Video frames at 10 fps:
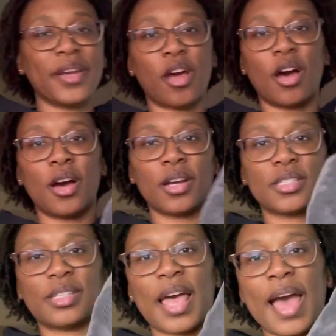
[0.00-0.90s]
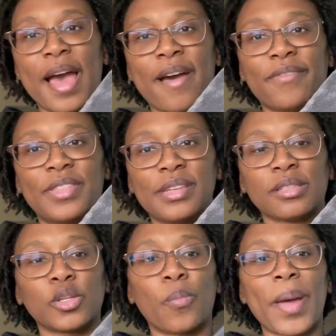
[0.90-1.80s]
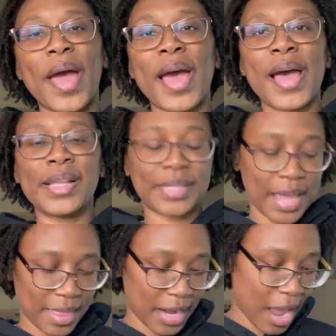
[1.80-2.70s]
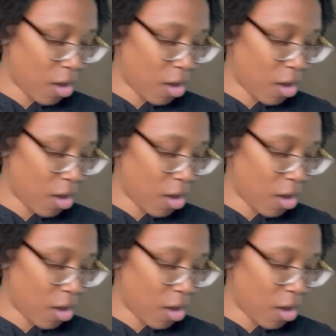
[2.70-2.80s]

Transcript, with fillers: dogs have these little pads and then I